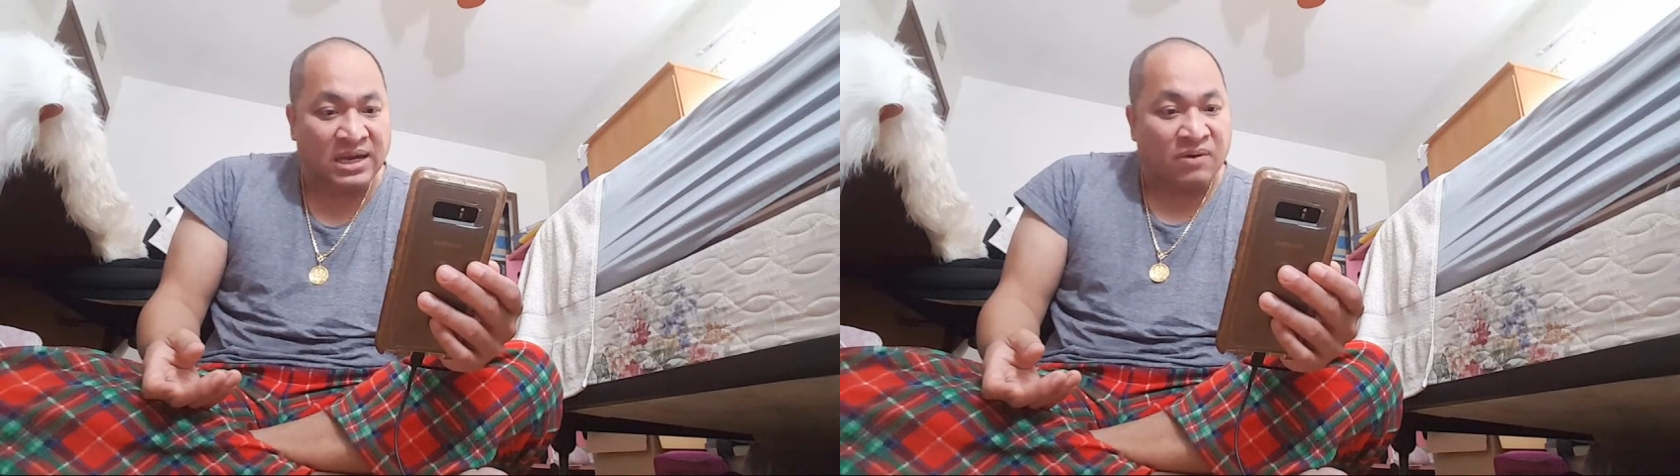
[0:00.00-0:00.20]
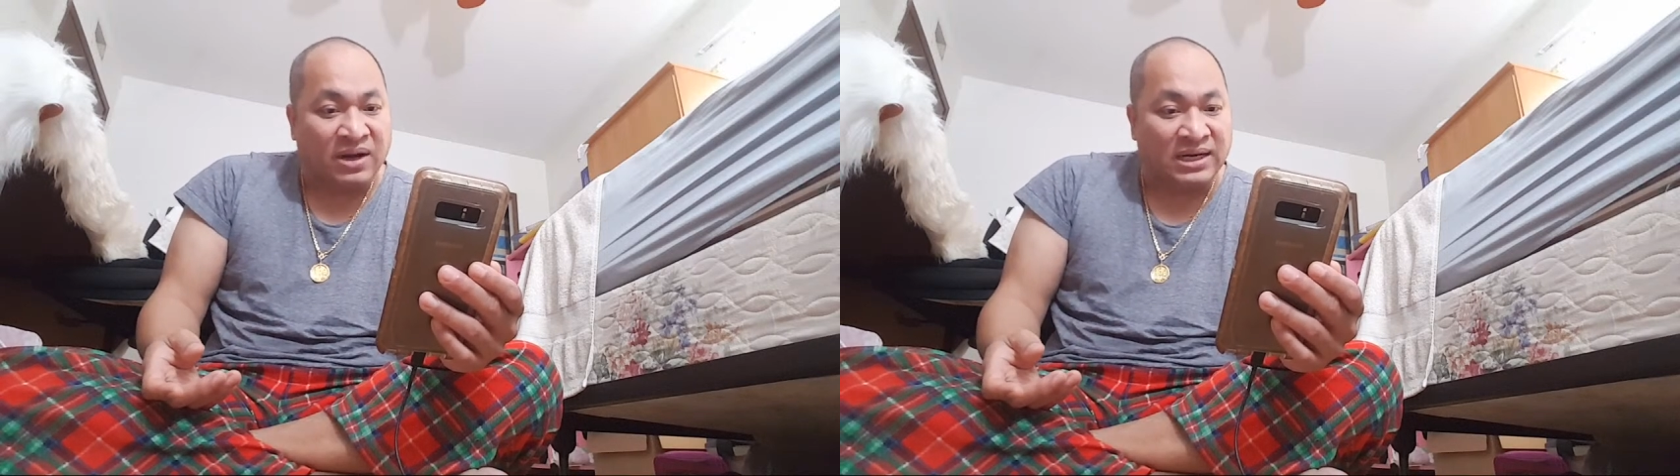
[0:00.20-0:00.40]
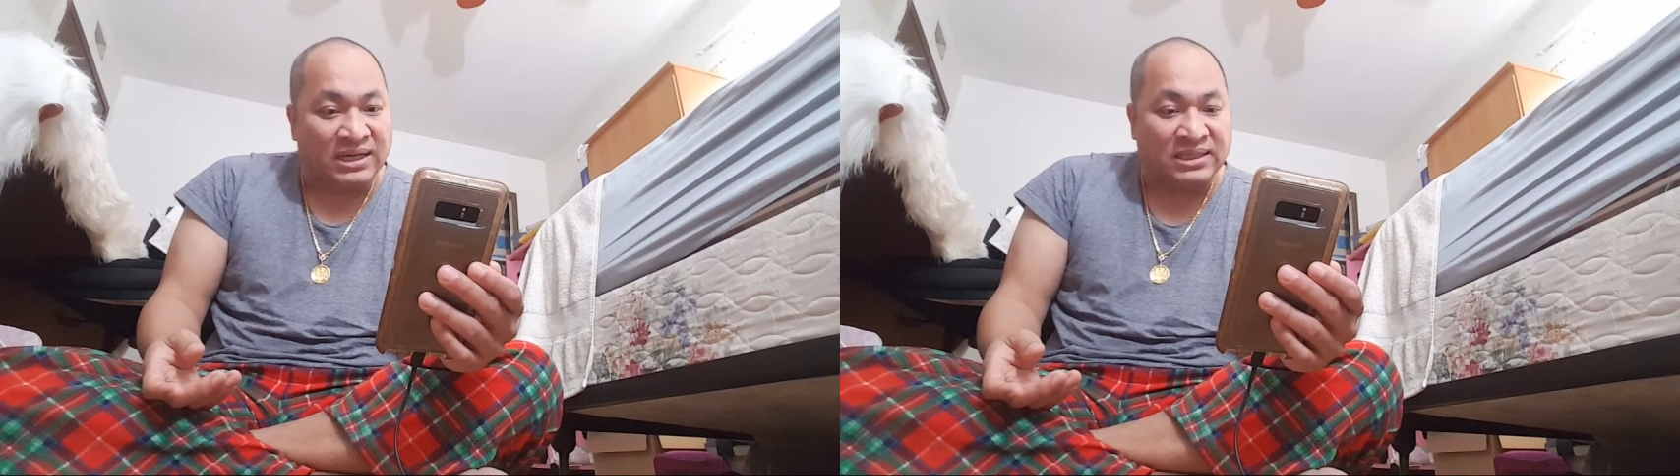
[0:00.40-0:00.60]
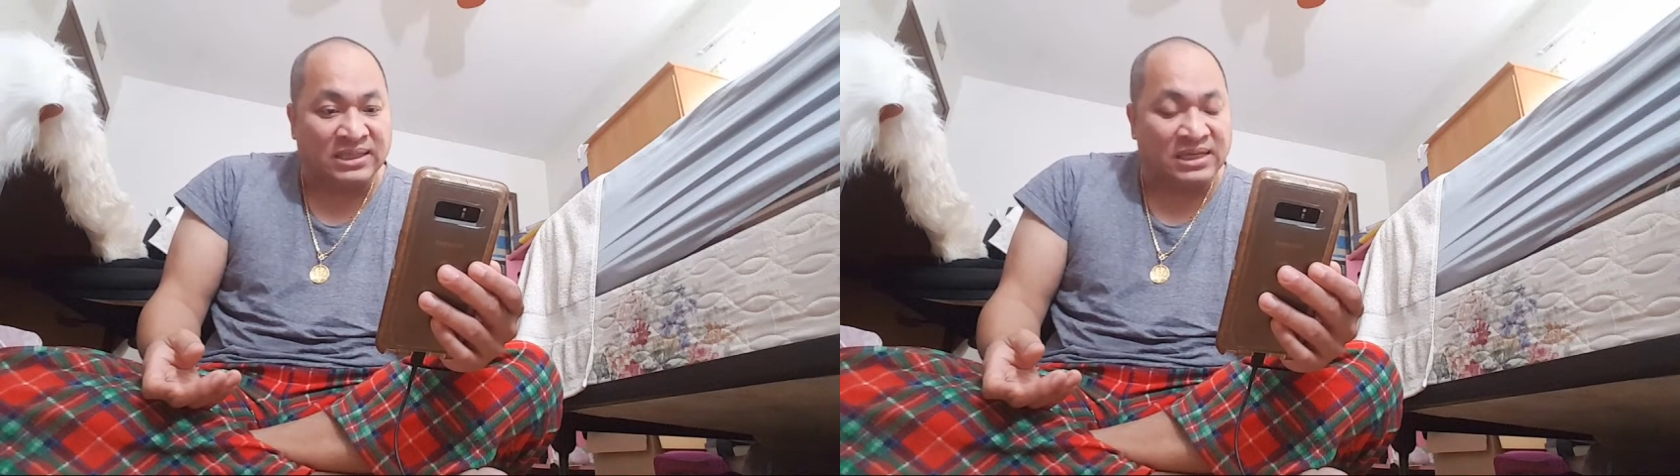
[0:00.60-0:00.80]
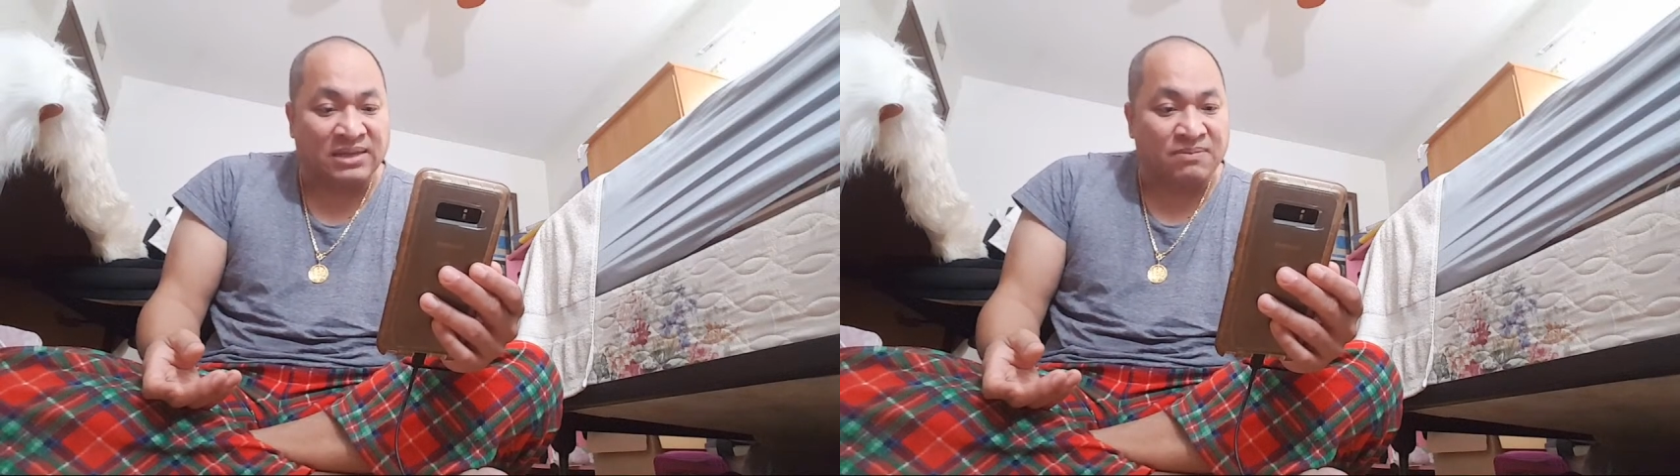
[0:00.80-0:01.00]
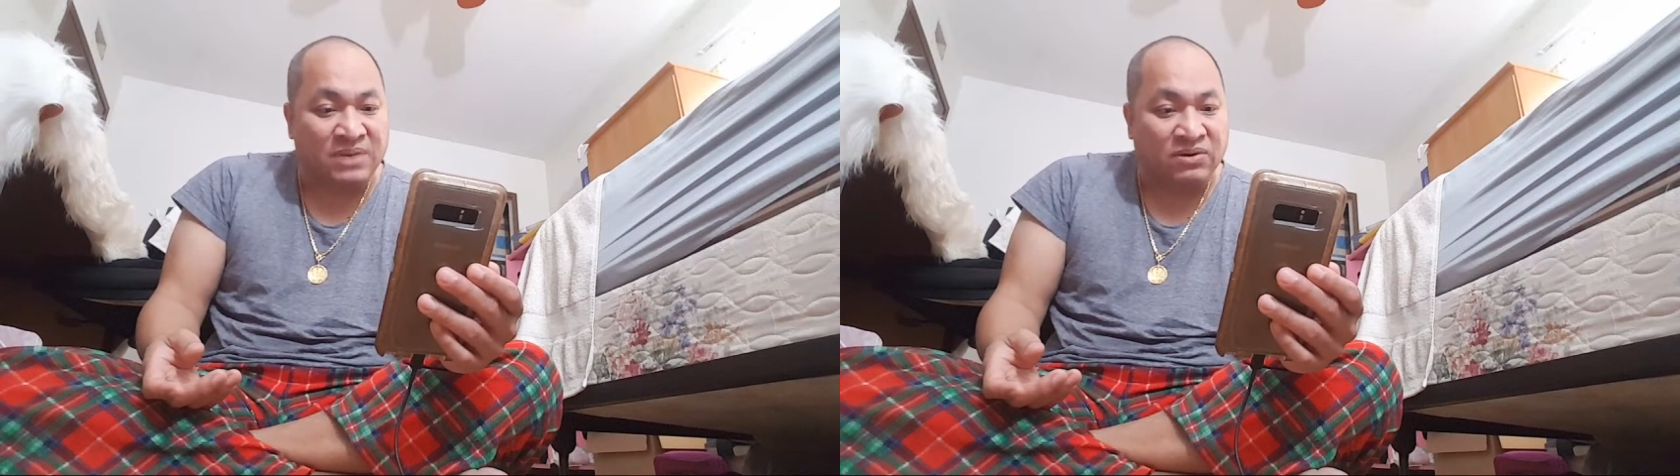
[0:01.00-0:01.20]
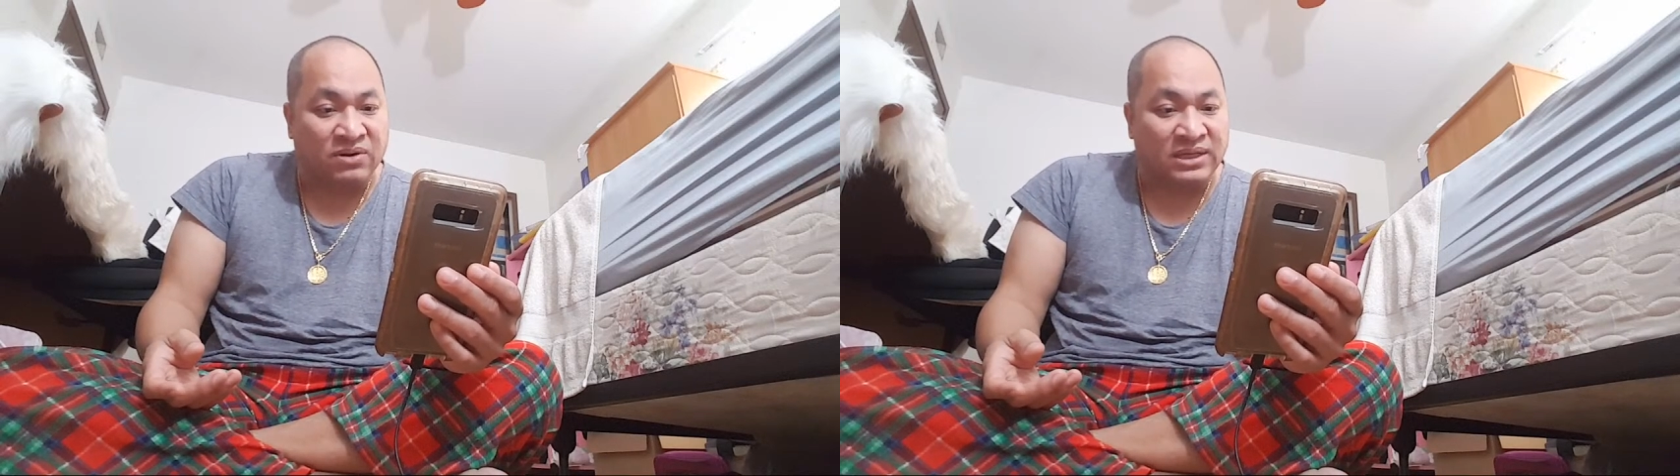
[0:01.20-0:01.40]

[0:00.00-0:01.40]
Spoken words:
what it is just a mirror.